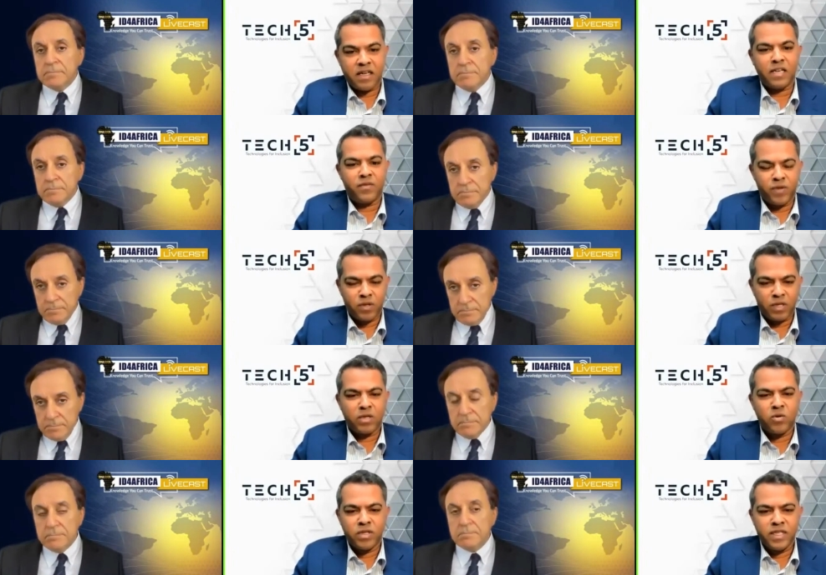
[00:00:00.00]
Speaker 1: Uh, and if you
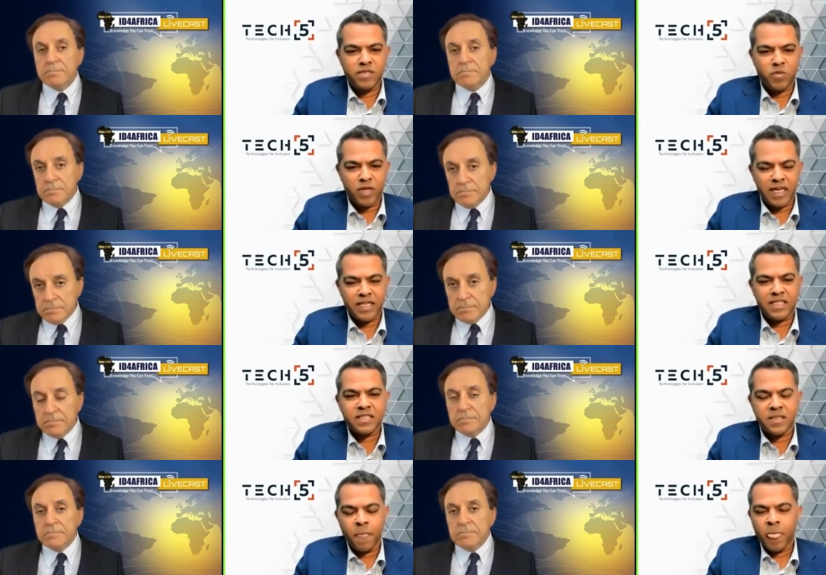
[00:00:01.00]
include these
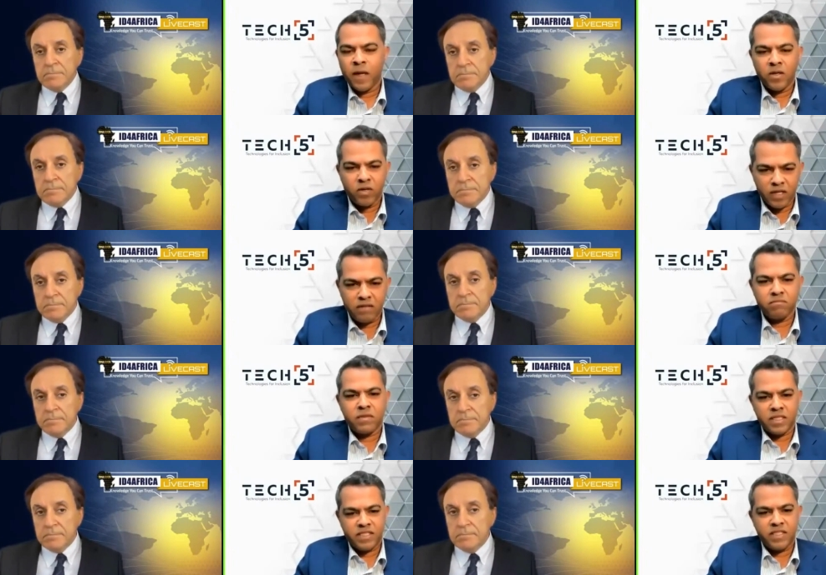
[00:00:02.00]
modalities, you
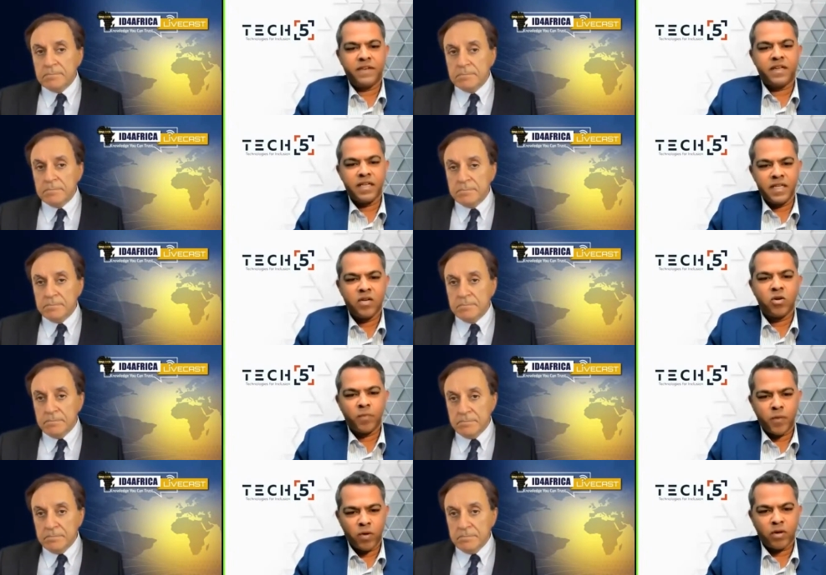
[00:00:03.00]
can achieve a really
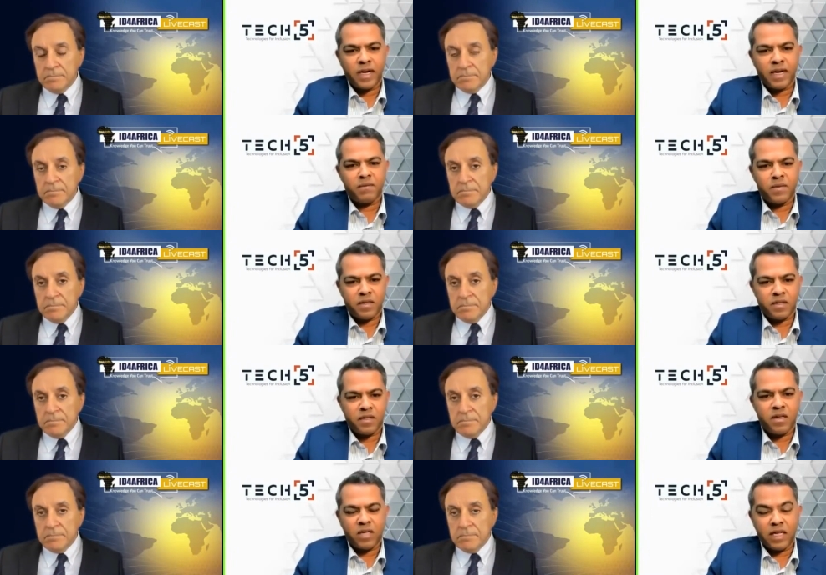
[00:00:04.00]
good program
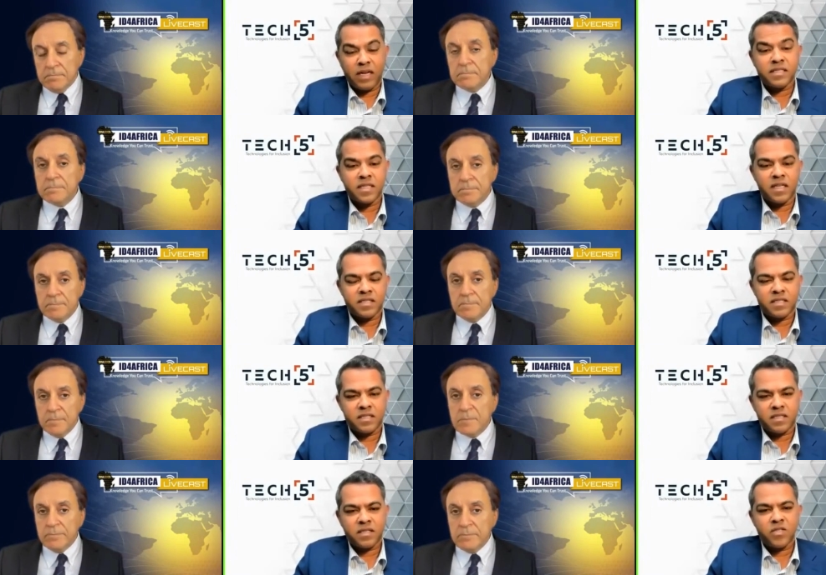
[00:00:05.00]
uh, and
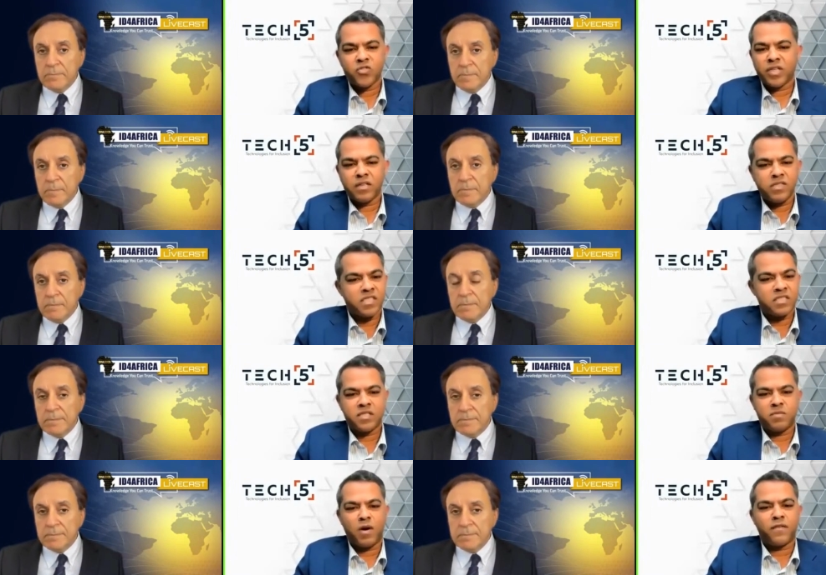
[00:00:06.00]
Speaker 2: results uh, using
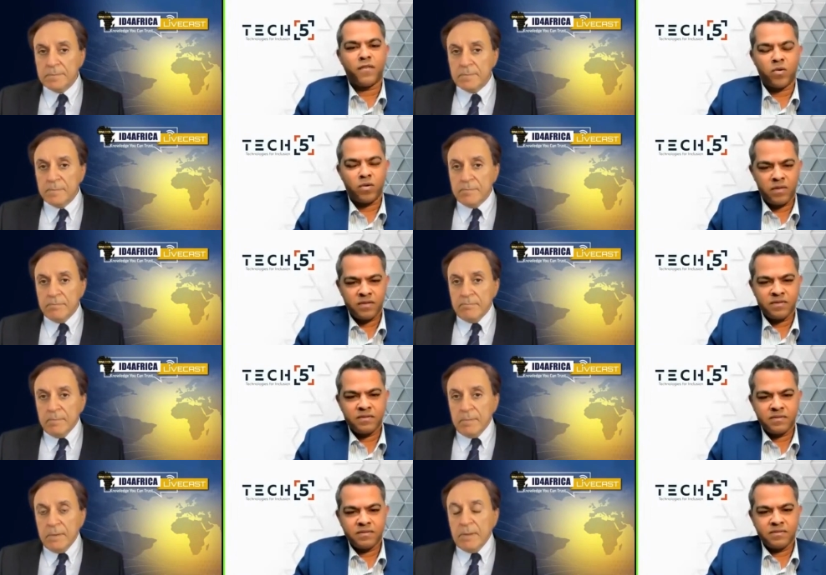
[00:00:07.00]
just a smartphone.
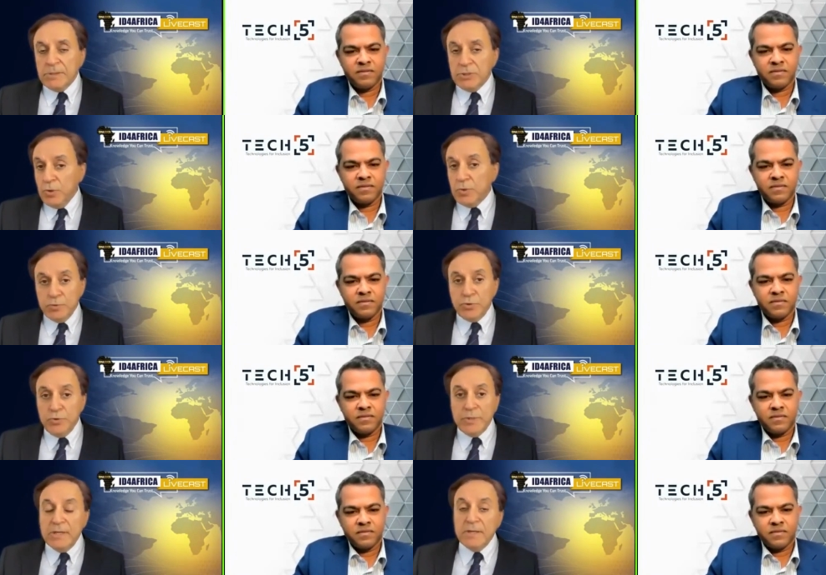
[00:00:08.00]
So do
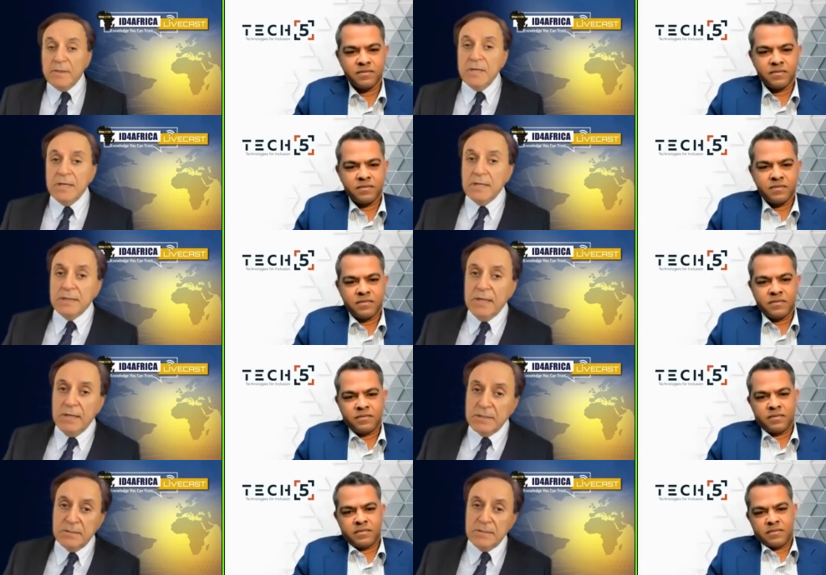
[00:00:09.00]
you really think
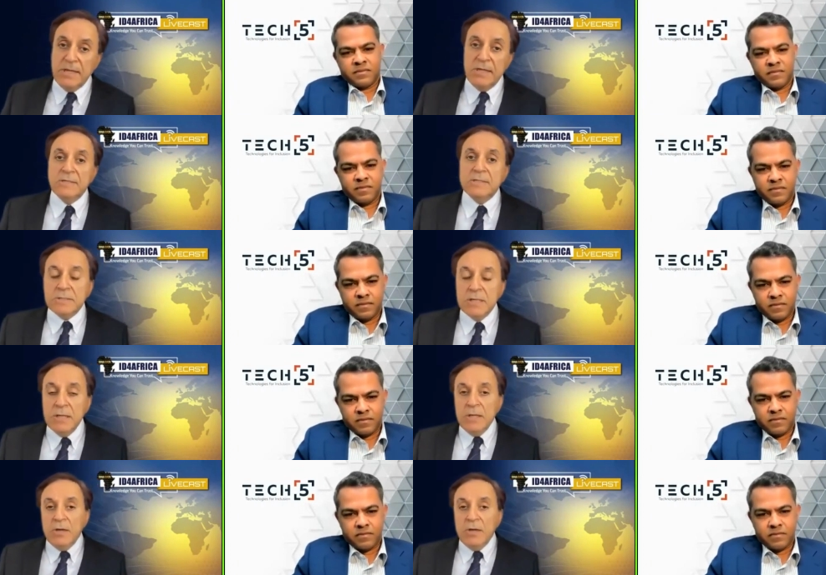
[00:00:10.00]
that the days